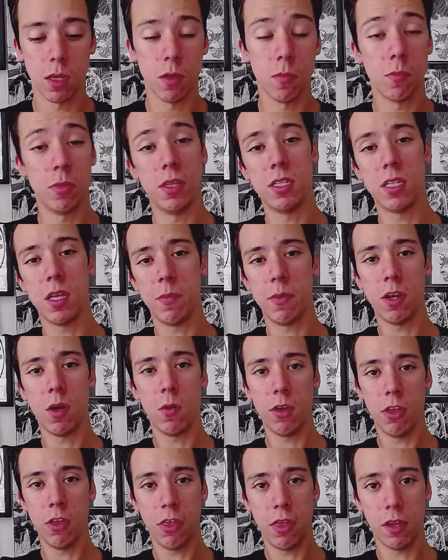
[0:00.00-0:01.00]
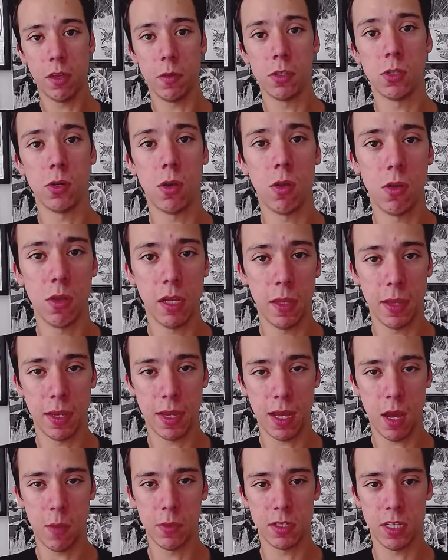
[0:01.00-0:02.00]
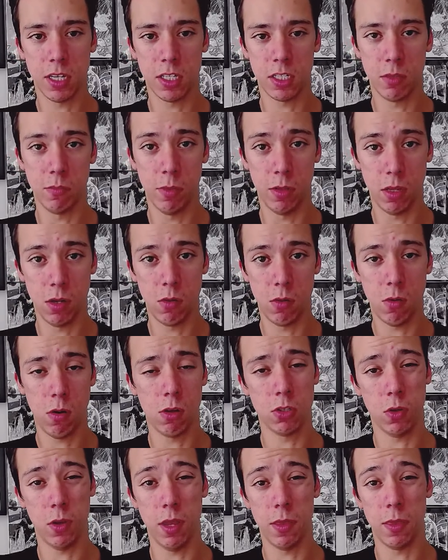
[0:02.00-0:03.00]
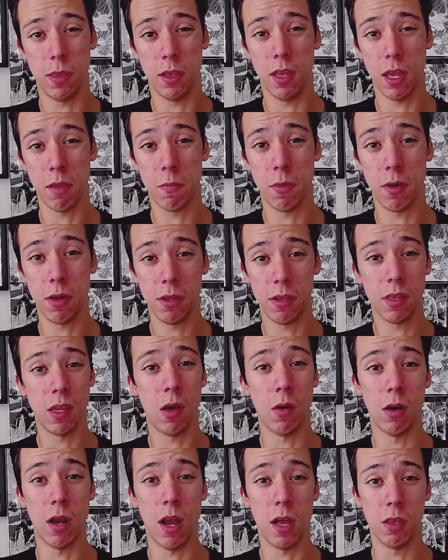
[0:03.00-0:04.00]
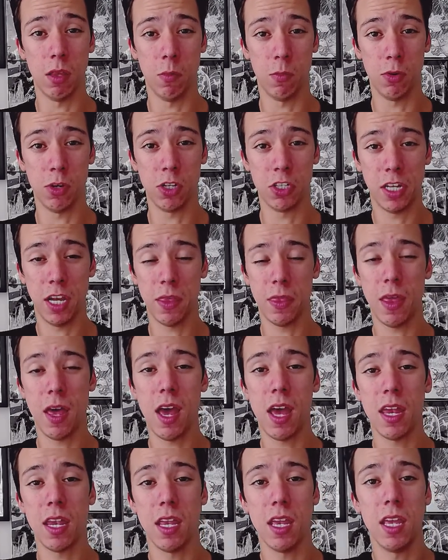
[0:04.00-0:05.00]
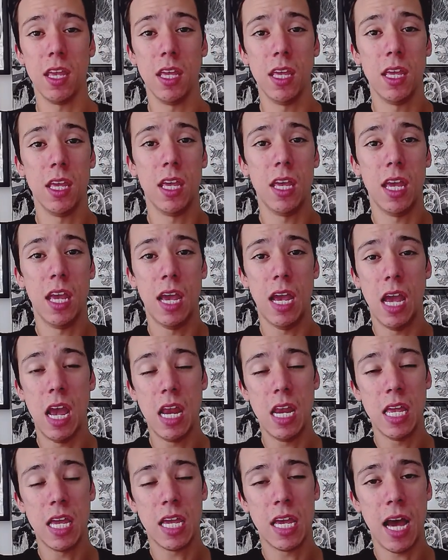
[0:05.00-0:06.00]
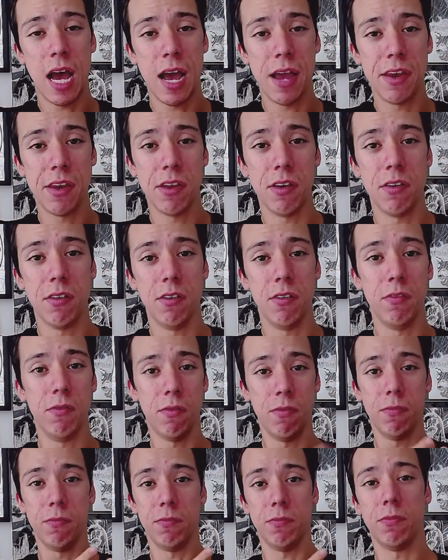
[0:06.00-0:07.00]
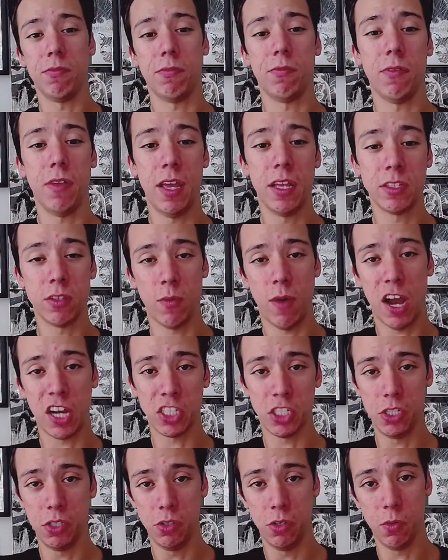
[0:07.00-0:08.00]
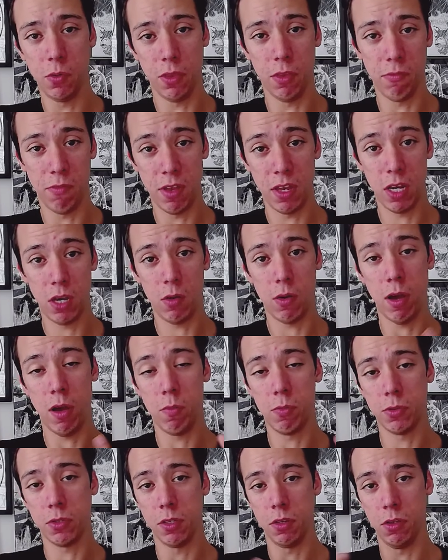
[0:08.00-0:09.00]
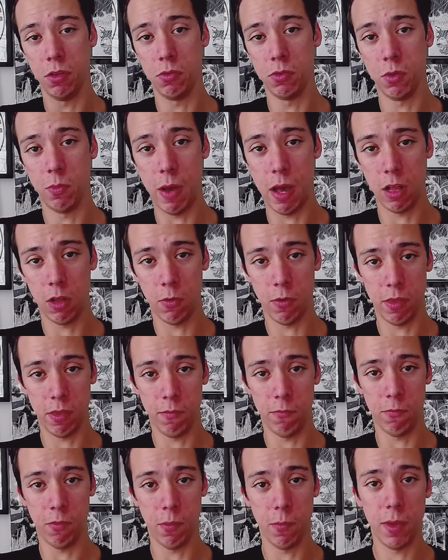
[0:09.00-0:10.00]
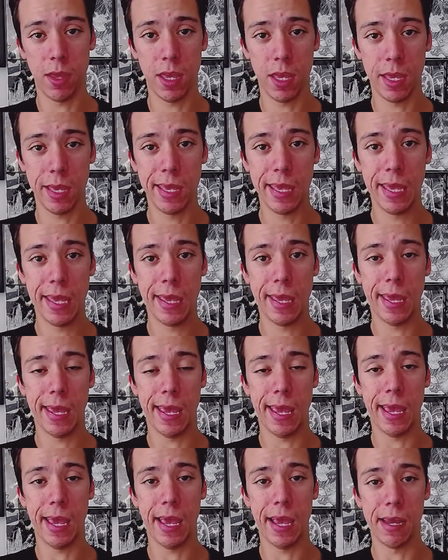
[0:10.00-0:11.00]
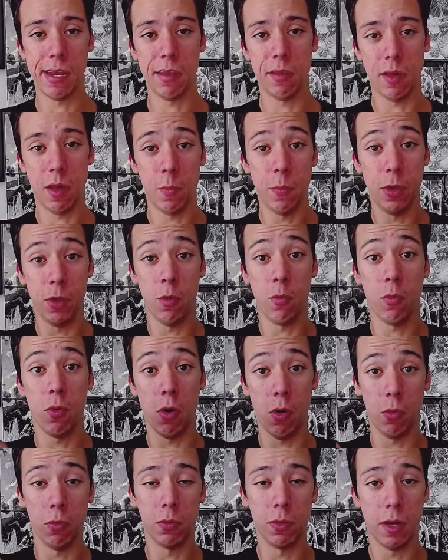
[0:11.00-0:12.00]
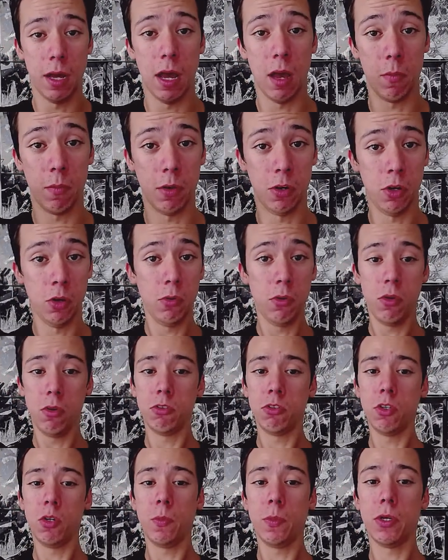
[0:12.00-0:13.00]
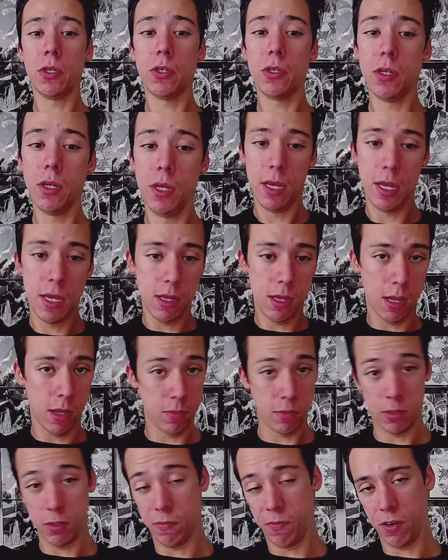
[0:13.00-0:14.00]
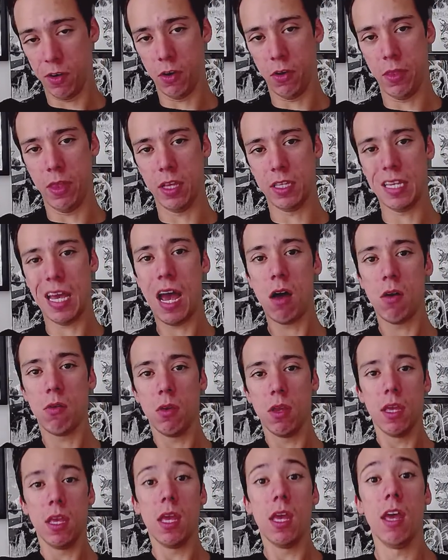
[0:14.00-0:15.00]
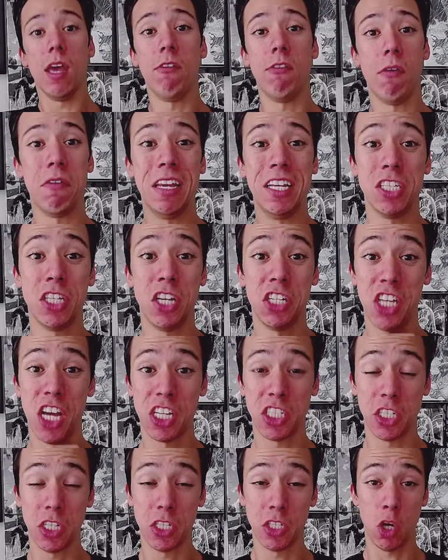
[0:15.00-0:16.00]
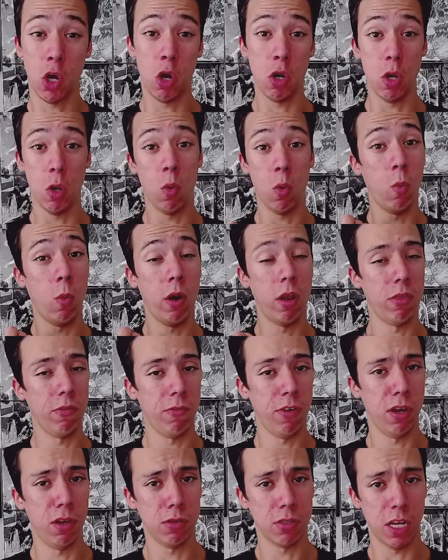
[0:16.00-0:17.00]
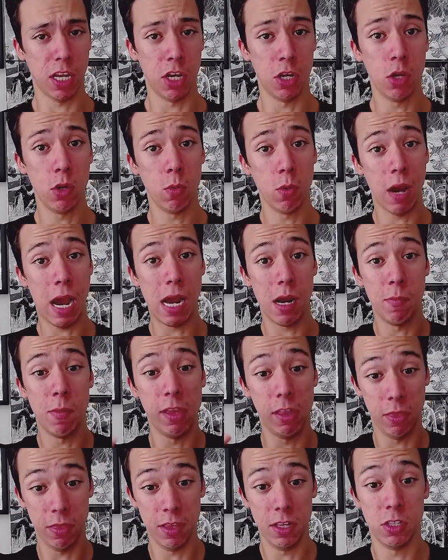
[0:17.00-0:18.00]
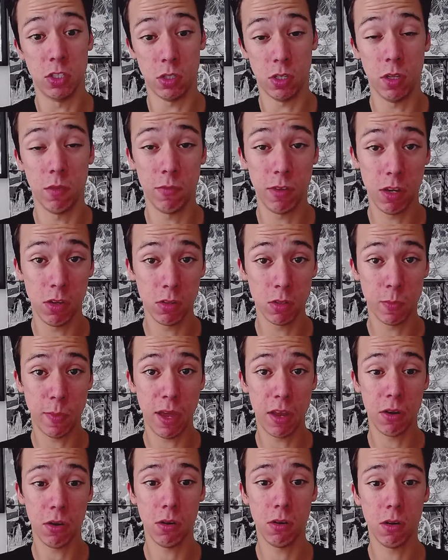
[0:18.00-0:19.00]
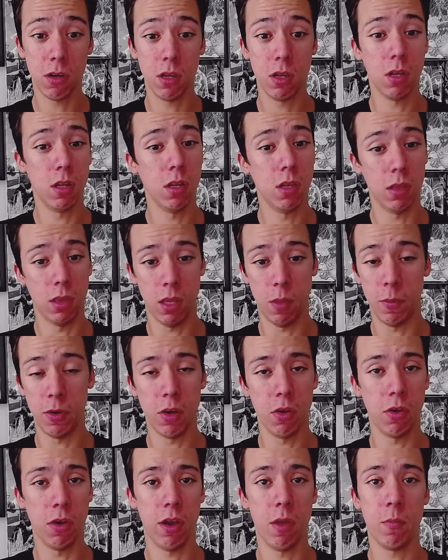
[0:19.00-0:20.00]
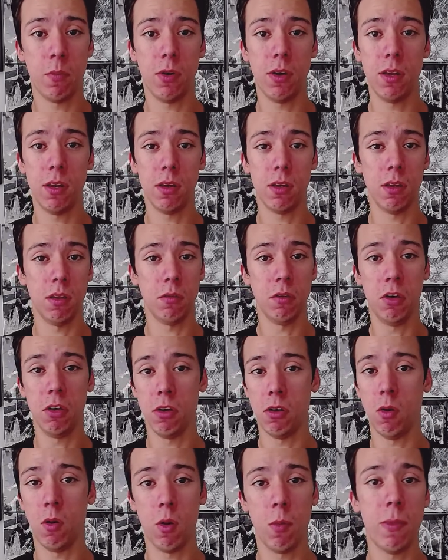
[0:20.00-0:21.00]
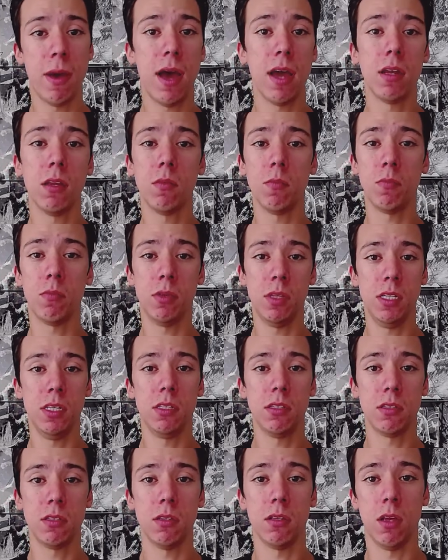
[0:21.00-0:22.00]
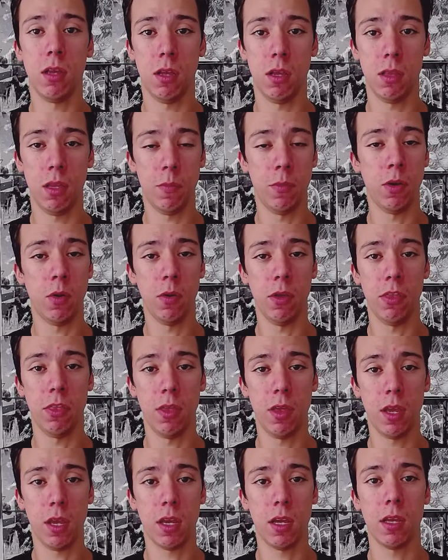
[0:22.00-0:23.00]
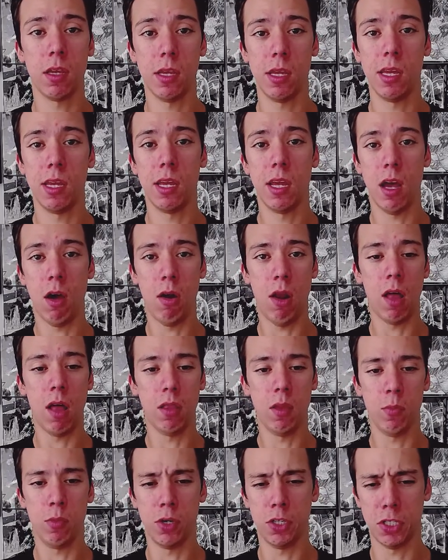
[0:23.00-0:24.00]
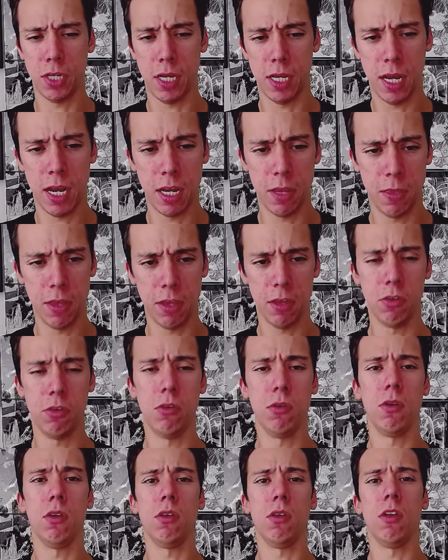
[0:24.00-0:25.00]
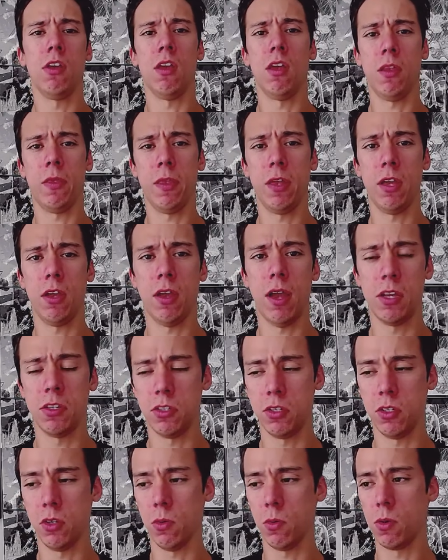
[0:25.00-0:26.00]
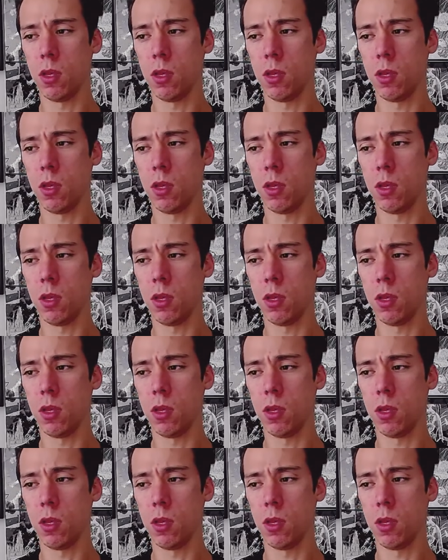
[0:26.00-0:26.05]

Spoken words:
Please let me know what you think of the drawing in the comment section below. Also hit the like button. I would highly appreciate that. Any kind of interaction you do with the video helps the YouTube algorithm for me, and it'll help me grow. I'm a new YouTuber. I'm still figuring this out. If you have any suggestions on what other videos I can do or how to make these strong videos better, let me know your input, good or bad. Please let me know what you think. I highly appreciate anything you do, anything you guys do.